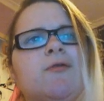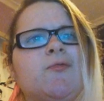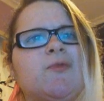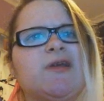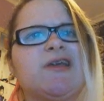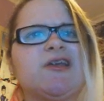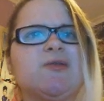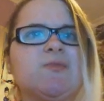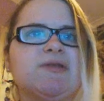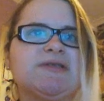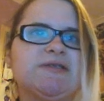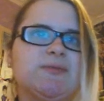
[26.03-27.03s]
let me give
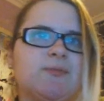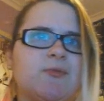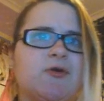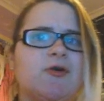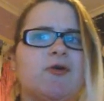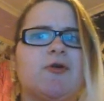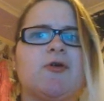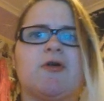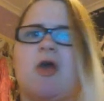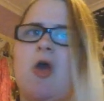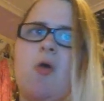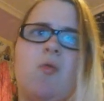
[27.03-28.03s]
me some more.
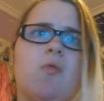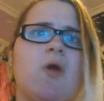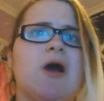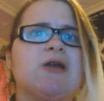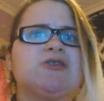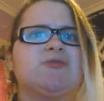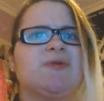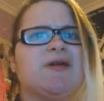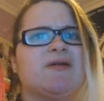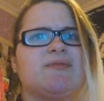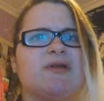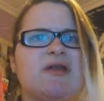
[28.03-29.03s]
Watch
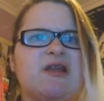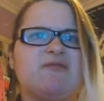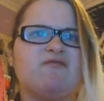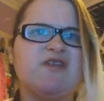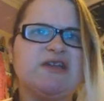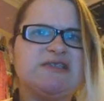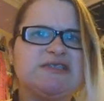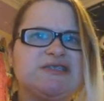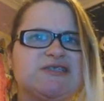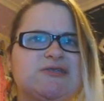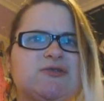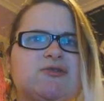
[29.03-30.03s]
my getting
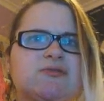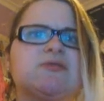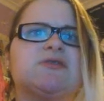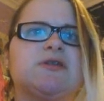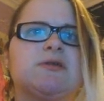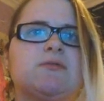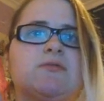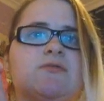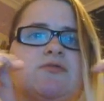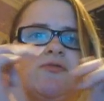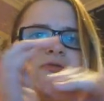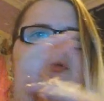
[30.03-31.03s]
physical, take on
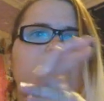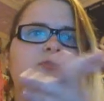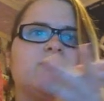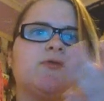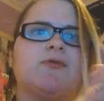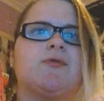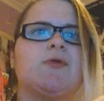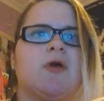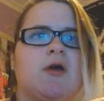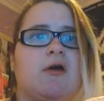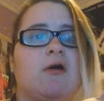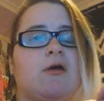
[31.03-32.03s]
the glow.
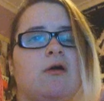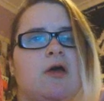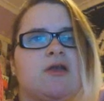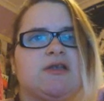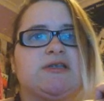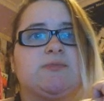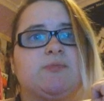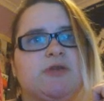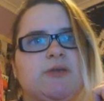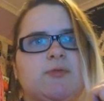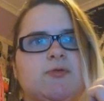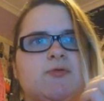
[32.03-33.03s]
There's
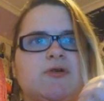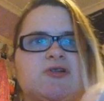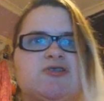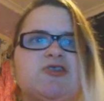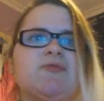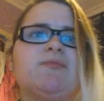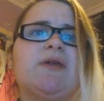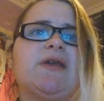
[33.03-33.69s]
people watching